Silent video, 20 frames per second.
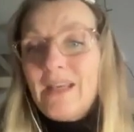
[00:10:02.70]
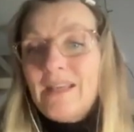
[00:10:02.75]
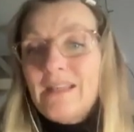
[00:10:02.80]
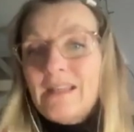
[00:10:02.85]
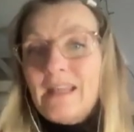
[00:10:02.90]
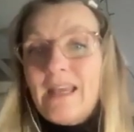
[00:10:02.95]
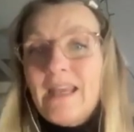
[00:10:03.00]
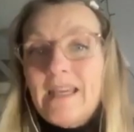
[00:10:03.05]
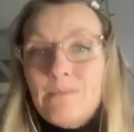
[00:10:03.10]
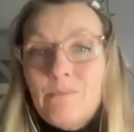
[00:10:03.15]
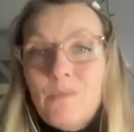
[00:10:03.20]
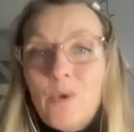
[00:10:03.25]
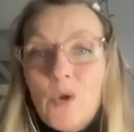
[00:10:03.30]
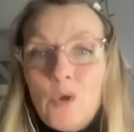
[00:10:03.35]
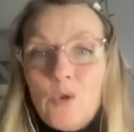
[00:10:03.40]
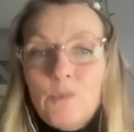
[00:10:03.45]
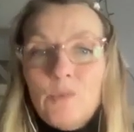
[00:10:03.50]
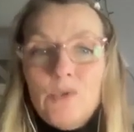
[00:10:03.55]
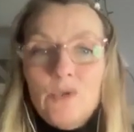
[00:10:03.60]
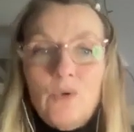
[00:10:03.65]
in a
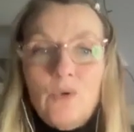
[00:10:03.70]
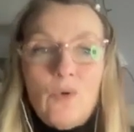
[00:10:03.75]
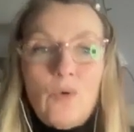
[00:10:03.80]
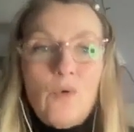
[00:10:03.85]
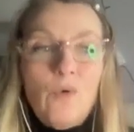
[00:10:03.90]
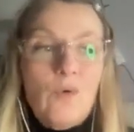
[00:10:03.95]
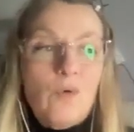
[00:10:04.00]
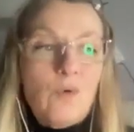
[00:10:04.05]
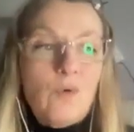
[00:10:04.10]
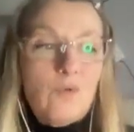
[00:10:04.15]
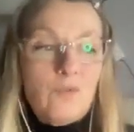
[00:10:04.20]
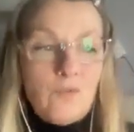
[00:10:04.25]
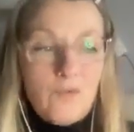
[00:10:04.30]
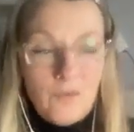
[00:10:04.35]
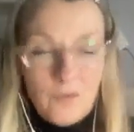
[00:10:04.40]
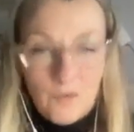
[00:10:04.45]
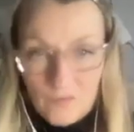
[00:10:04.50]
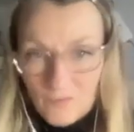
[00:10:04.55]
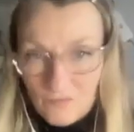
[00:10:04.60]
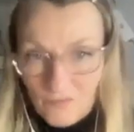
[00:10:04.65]
moment
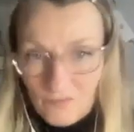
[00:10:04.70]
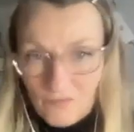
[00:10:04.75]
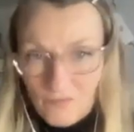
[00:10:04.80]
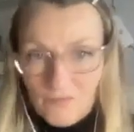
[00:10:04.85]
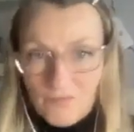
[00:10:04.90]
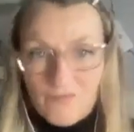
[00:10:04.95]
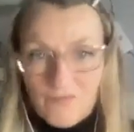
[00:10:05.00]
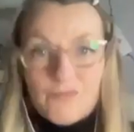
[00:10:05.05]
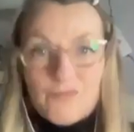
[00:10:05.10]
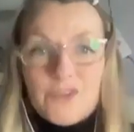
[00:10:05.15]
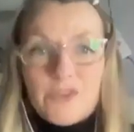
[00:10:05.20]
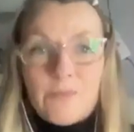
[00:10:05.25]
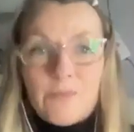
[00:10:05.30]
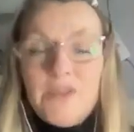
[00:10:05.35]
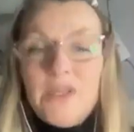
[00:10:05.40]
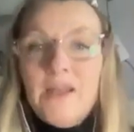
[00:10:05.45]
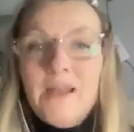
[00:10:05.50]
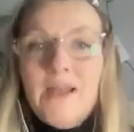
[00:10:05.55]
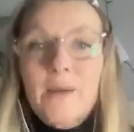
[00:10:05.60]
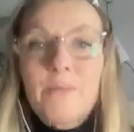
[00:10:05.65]
of
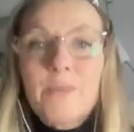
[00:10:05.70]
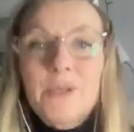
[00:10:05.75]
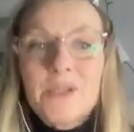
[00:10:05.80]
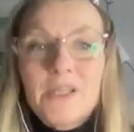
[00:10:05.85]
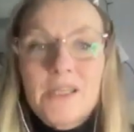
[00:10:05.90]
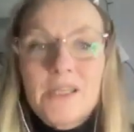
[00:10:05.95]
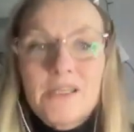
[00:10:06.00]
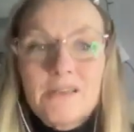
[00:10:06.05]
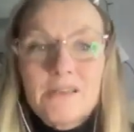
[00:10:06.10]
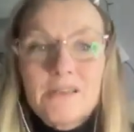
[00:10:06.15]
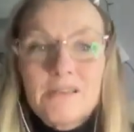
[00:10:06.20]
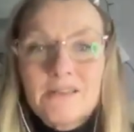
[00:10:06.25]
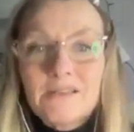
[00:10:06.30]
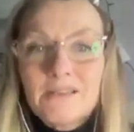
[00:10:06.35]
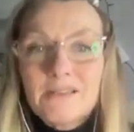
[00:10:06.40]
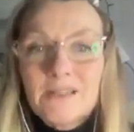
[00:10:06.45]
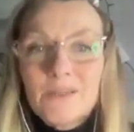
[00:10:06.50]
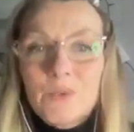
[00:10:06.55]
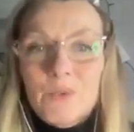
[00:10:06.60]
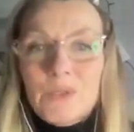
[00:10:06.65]
something happening,
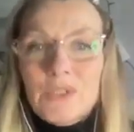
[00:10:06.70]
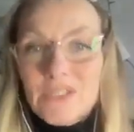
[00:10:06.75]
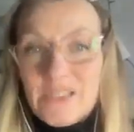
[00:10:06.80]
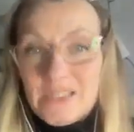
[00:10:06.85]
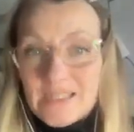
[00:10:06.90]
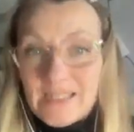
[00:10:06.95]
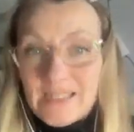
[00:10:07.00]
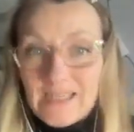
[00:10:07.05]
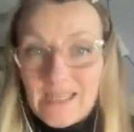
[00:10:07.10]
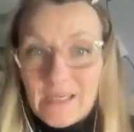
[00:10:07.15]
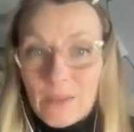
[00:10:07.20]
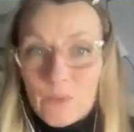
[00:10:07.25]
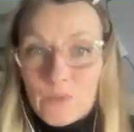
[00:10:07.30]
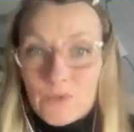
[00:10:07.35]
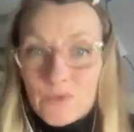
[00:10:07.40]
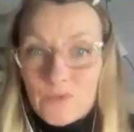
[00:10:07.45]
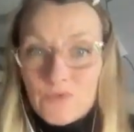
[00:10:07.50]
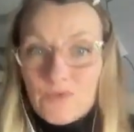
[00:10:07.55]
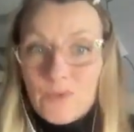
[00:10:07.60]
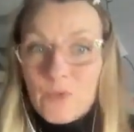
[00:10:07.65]
which is
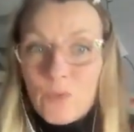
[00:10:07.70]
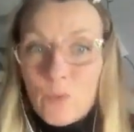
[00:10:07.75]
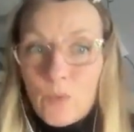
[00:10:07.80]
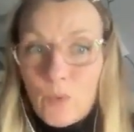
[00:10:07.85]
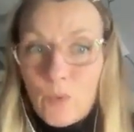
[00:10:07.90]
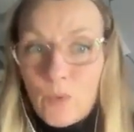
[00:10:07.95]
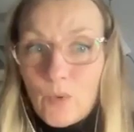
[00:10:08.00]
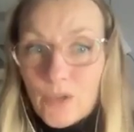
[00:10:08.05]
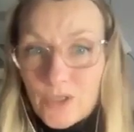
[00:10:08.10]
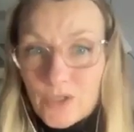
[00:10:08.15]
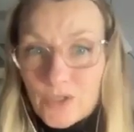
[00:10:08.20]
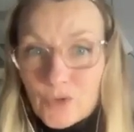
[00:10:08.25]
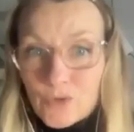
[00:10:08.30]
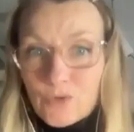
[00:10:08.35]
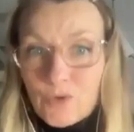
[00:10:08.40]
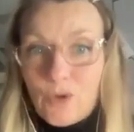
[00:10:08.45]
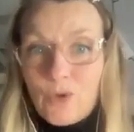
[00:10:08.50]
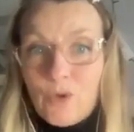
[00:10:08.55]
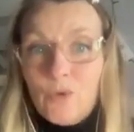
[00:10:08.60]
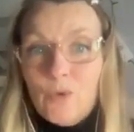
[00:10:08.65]
out of your
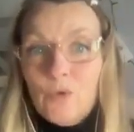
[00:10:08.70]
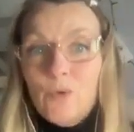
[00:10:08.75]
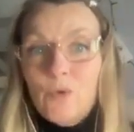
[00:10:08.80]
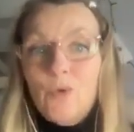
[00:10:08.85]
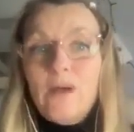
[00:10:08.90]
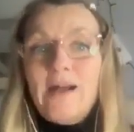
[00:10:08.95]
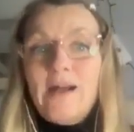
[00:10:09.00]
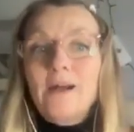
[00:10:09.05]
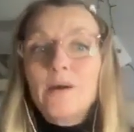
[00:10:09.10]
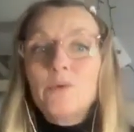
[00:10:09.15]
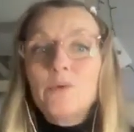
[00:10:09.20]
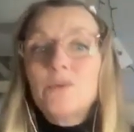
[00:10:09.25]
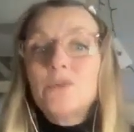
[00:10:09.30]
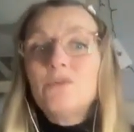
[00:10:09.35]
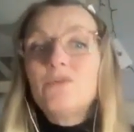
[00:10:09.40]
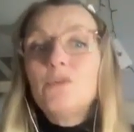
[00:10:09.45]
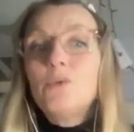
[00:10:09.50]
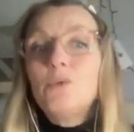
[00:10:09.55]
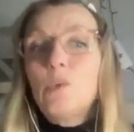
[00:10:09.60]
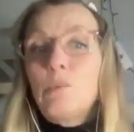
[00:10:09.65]
control or out
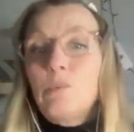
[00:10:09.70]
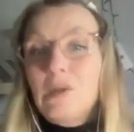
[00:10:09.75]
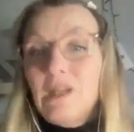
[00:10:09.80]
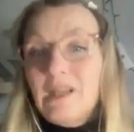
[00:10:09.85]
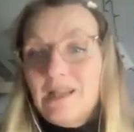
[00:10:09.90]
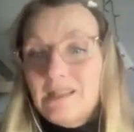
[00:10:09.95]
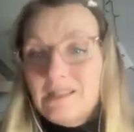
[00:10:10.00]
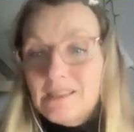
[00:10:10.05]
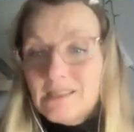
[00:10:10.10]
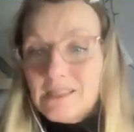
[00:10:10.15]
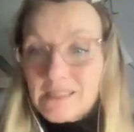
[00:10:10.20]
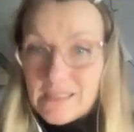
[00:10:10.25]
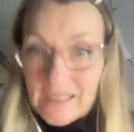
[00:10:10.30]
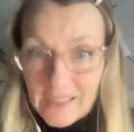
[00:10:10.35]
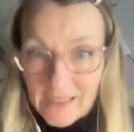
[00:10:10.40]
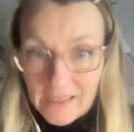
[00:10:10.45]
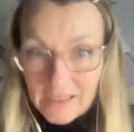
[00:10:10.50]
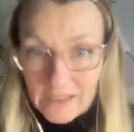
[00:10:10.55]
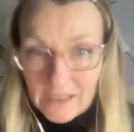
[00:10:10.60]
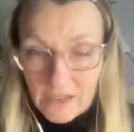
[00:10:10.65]
of your planned
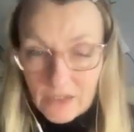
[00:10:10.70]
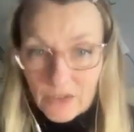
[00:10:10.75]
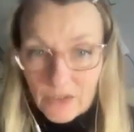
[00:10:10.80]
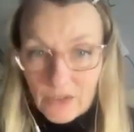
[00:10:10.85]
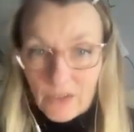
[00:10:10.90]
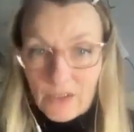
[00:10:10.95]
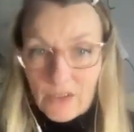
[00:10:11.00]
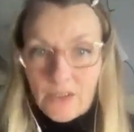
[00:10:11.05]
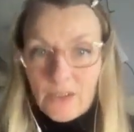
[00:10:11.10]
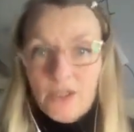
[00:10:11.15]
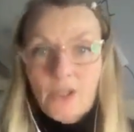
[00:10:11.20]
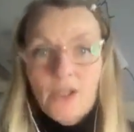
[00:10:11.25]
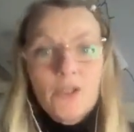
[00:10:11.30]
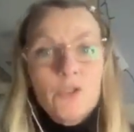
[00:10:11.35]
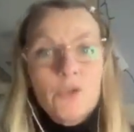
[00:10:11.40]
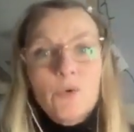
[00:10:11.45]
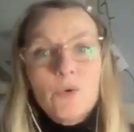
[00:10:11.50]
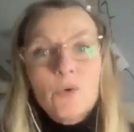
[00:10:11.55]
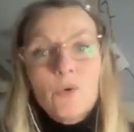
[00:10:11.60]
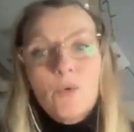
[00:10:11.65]
day.
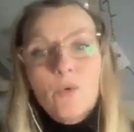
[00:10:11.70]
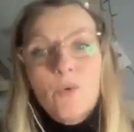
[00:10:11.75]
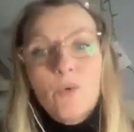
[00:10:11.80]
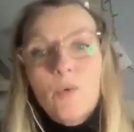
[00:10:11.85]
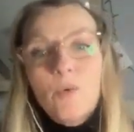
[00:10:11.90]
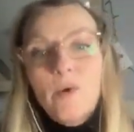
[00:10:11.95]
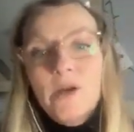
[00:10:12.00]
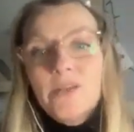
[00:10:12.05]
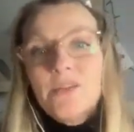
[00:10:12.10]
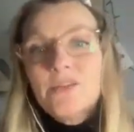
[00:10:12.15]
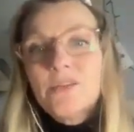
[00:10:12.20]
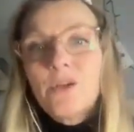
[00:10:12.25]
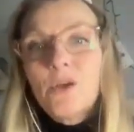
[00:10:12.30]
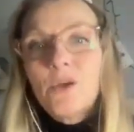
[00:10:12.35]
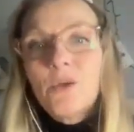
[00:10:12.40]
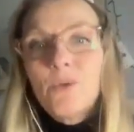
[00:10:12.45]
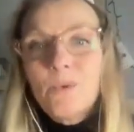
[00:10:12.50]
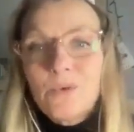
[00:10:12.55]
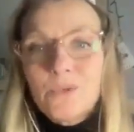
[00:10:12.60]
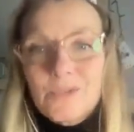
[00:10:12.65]
You'll always
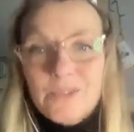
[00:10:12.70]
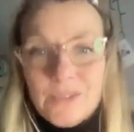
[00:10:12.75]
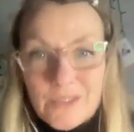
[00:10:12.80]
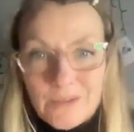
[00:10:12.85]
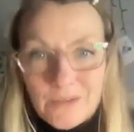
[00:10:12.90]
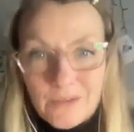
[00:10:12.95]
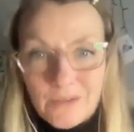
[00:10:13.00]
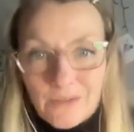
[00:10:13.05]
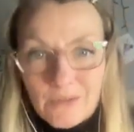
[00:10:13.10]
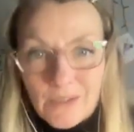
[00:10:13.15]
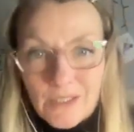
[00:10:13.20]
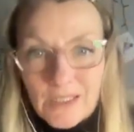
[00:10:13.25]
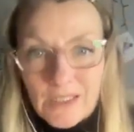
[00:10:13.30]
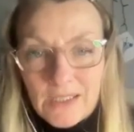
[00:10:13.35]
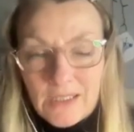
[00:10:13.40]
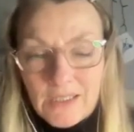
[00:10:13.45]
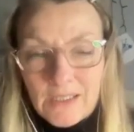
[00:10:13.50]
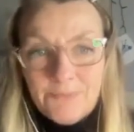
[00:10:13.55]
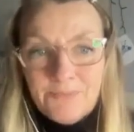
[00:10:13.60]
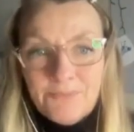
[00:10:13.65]
know what to do.
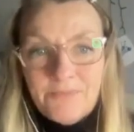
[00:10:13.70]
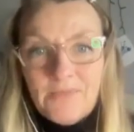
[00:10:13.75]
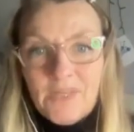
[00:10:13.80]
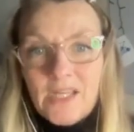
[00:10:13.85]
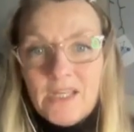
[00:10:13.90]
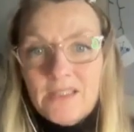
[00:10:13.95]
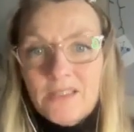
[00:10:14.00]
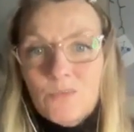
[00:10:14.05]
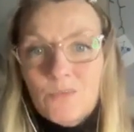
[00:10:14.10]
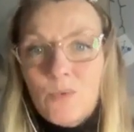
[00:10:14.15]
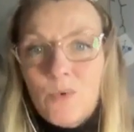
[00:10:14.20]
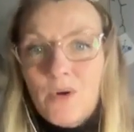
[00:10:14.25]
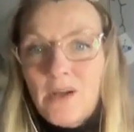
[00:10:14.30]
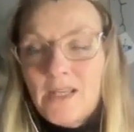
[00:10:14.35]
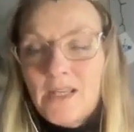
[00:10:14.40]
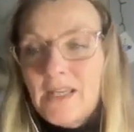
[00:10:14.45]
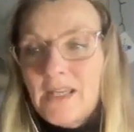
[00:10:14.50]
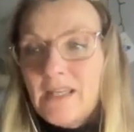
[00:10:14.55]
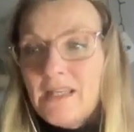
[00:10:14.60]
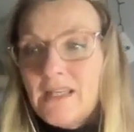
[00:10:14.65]
It's
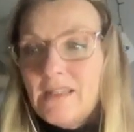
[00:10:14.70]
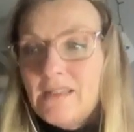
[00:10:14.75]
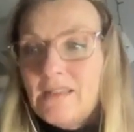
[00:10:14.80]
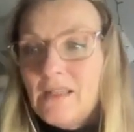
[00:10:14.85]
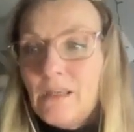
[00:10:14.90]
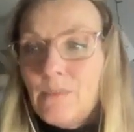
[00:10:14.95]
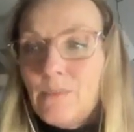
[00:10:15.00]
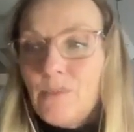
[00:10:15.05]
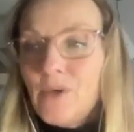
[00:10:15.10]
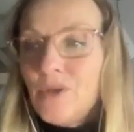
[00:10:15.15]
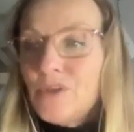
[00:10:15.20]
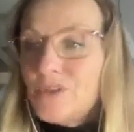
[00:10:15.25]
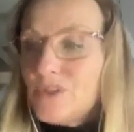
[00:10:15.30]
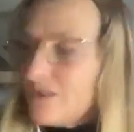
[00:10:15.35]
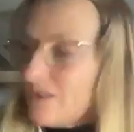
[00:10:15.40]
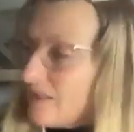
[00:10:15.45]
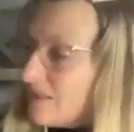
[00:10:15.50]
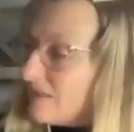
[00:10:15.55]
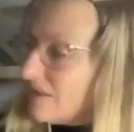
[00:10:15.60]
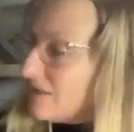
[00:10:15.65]
why in
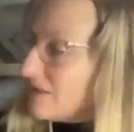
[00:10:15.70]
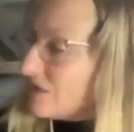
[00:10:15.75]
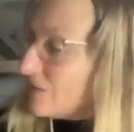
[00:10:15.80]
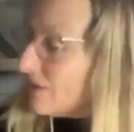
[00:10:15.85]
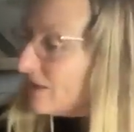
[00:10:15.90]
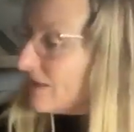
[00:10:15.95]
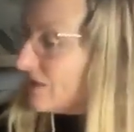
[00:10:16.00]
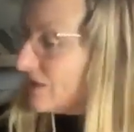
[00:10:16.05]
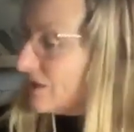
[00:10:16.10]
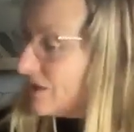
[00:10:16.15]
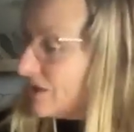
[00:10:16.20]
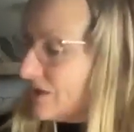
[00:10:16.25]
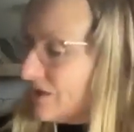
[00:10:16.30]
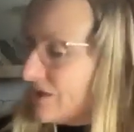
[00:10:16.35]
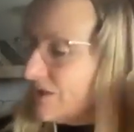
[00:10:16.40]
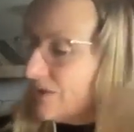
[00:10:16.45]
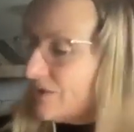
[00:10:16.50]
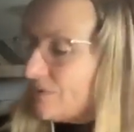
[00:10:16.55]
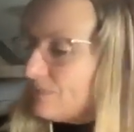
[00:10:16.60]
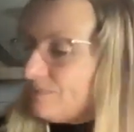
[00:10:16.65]
emergency
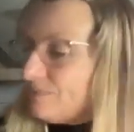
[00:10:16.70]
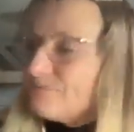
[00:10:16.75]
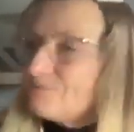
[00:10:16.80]
situations,